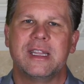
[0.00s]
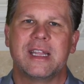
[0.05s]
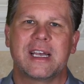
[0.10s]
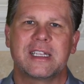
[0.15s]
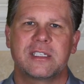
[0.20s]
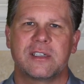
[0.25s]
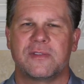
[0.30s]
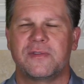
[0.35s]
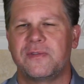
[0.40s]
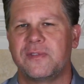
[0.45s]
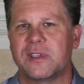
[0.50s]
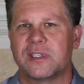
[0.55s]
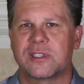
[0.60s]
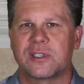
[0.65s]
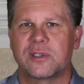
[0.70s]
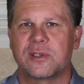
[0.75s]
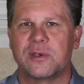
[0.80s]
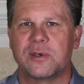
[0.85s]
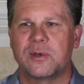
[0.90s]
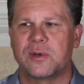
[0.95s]
That's a
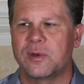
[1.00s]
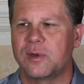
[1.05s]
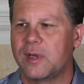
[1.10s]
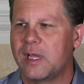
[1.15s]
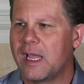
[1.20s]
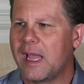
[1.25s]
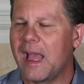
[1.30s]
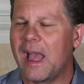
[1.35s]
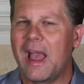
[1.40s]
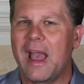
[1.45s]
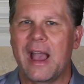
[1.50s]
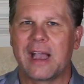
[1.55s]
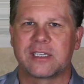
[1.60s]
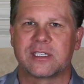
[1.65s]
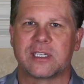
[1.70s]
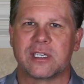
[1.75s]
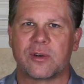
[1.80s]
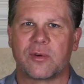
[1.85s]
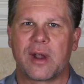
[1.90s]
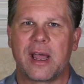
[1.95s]
physical
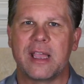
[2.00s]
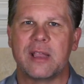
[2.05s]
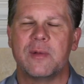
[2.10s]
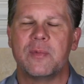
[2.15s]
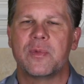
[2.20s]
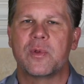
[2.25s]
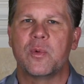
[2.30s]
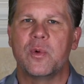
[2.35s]
action, right?